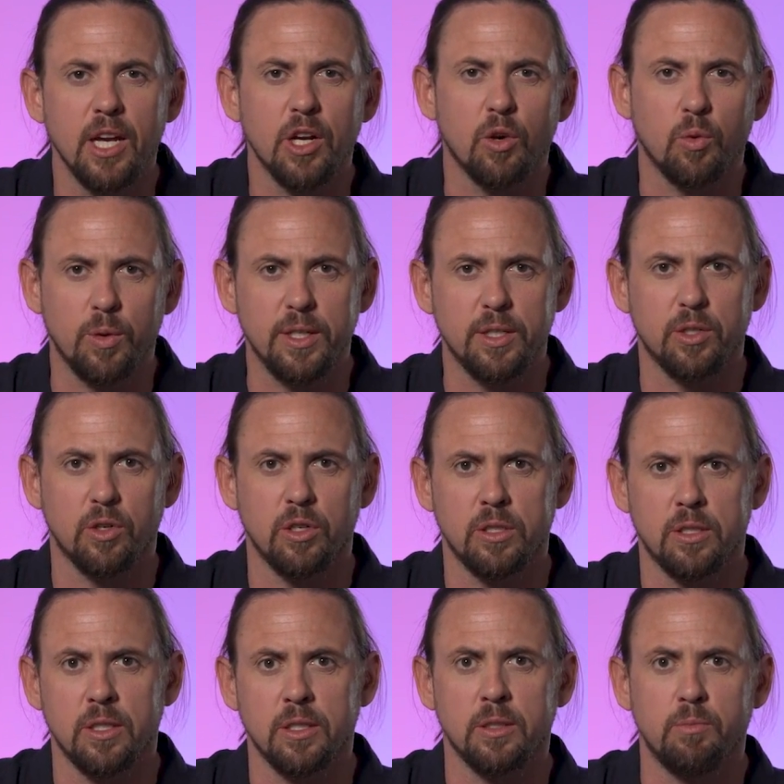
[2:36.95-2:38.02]
your
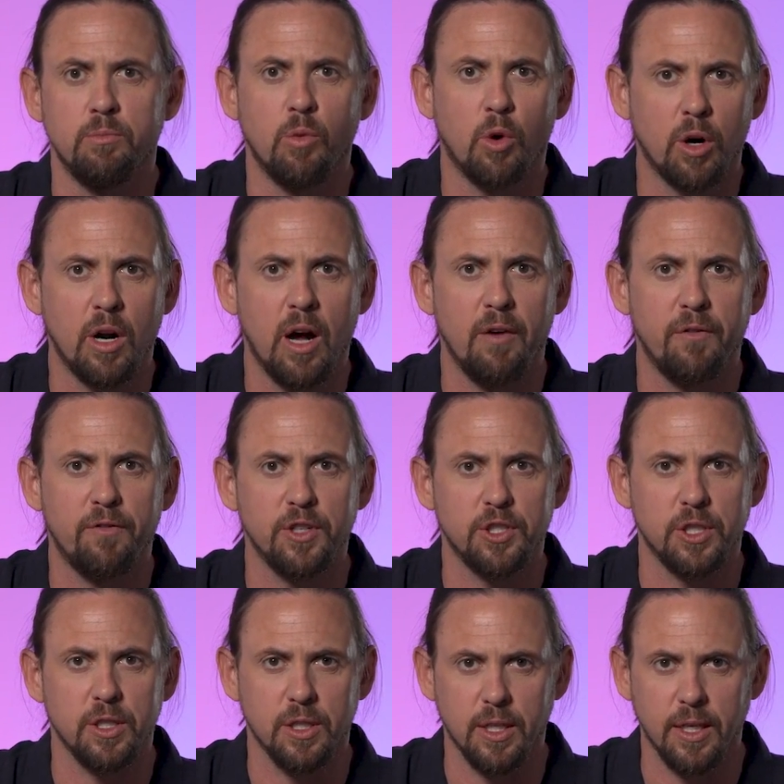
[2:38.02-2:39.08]
resources more
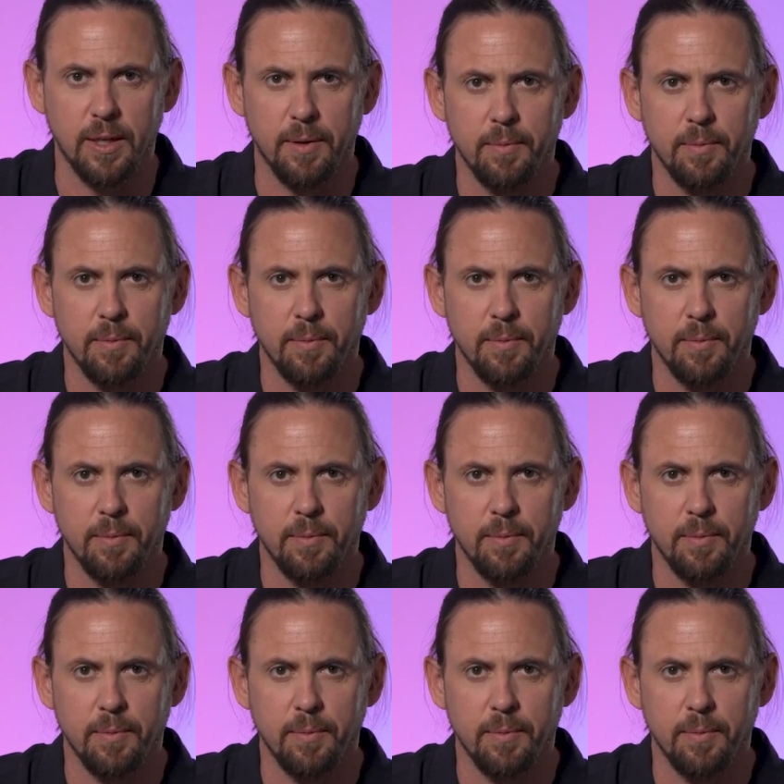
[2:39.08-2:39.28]
efficiently.